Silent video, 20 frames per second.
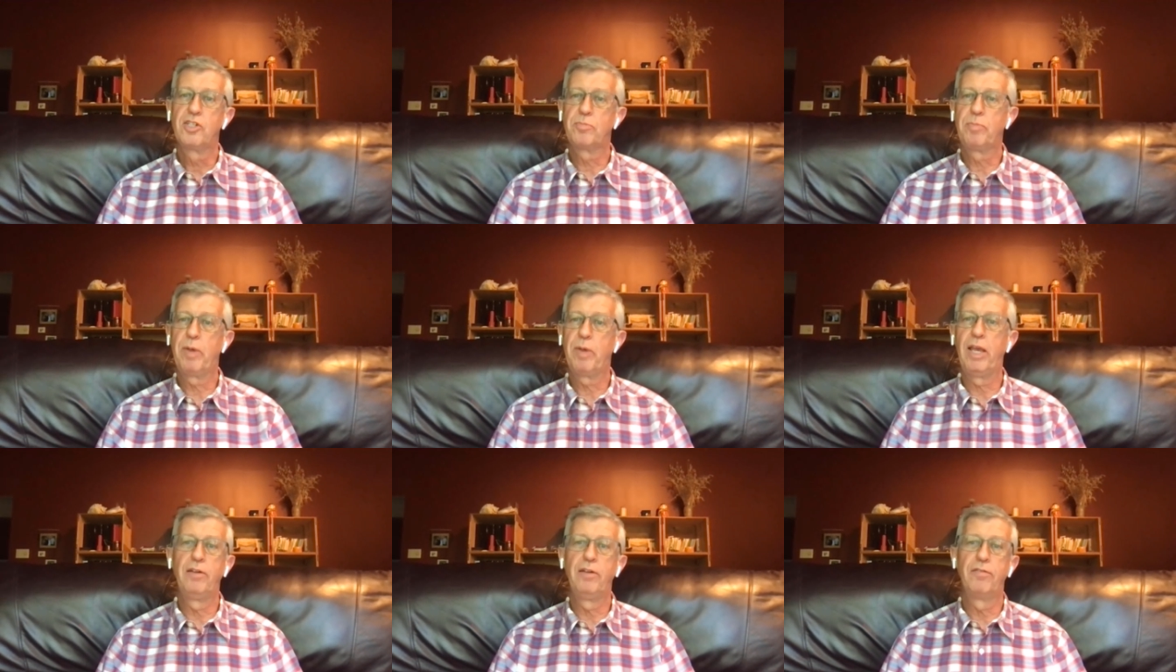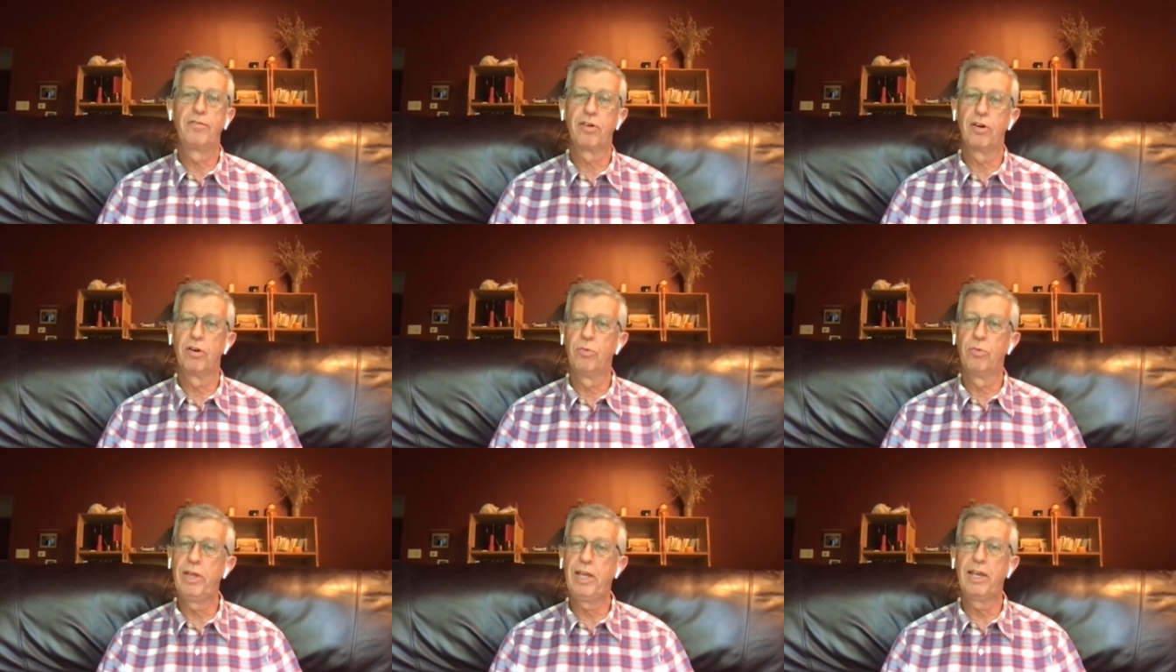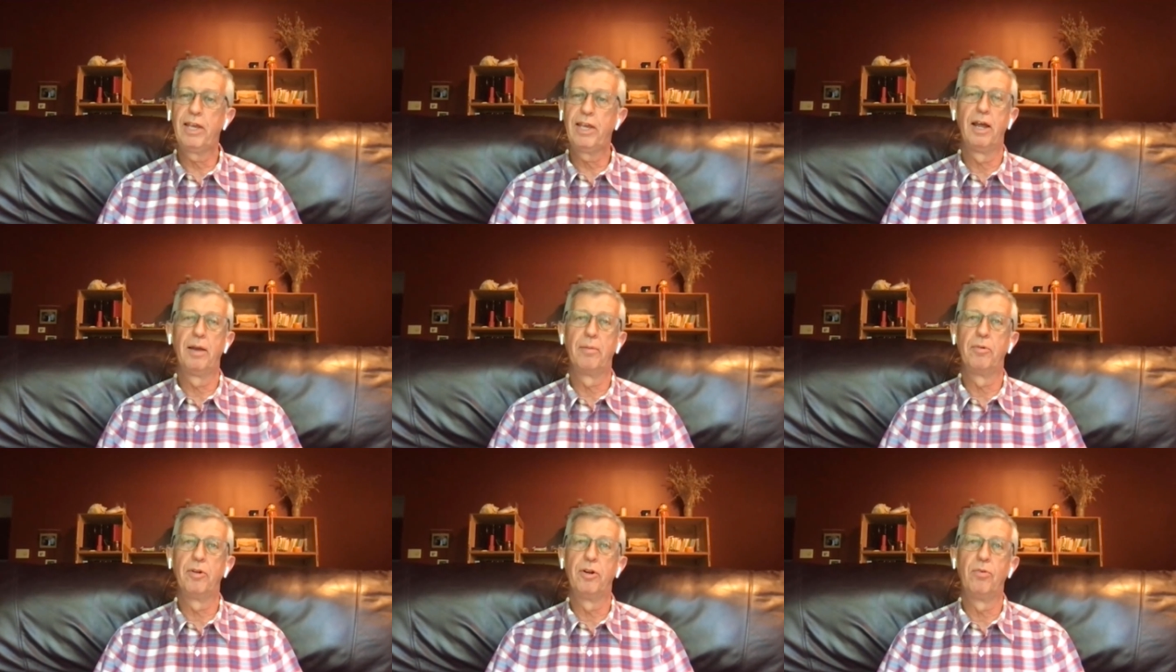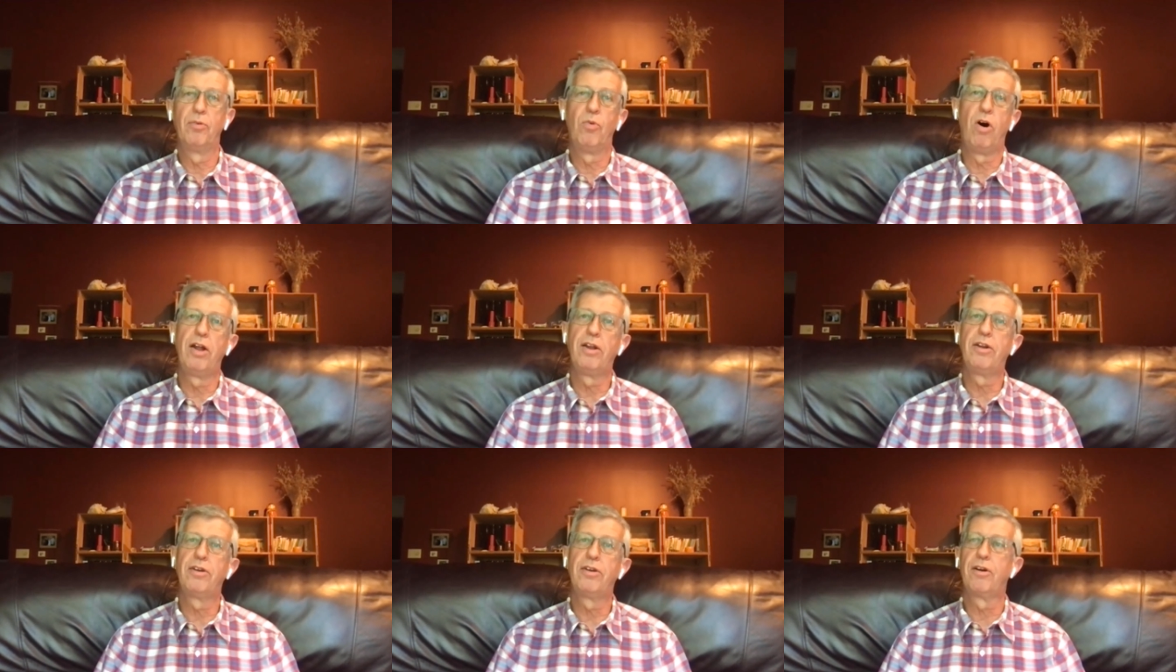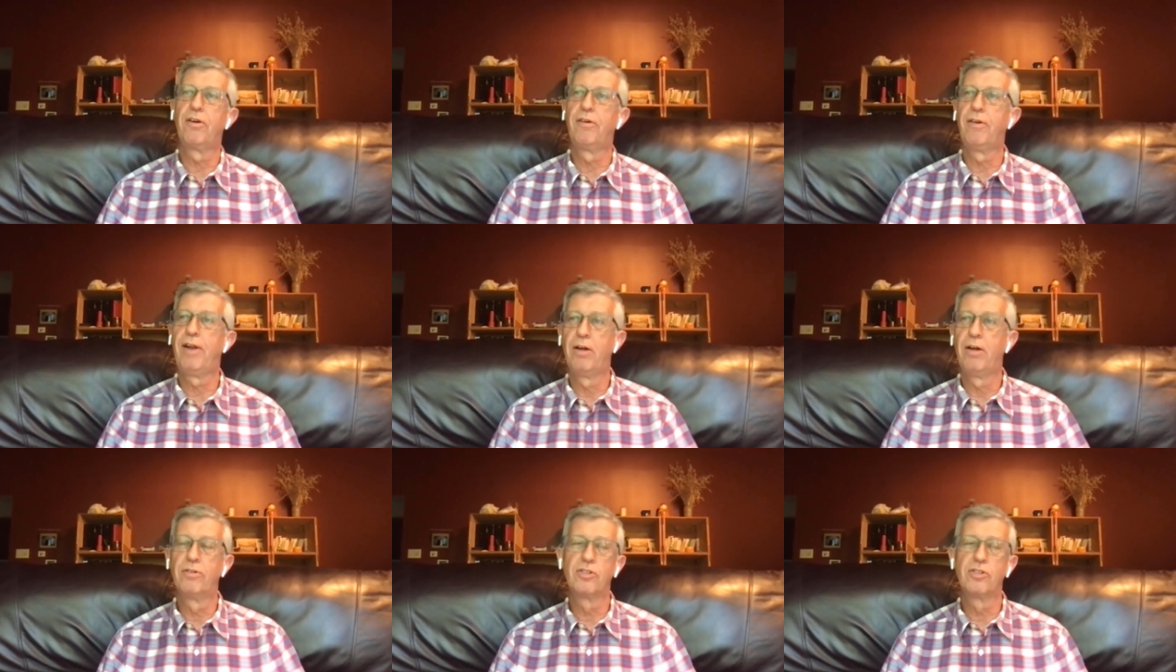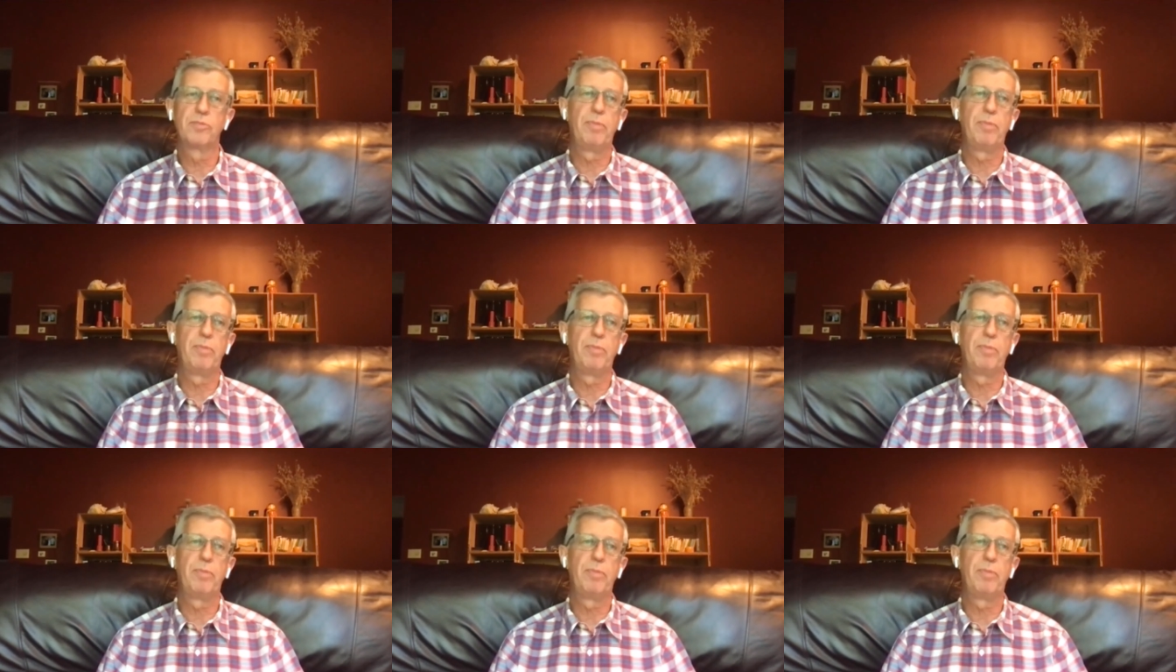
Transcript: Spain for a week and I'm going to wander around yeah.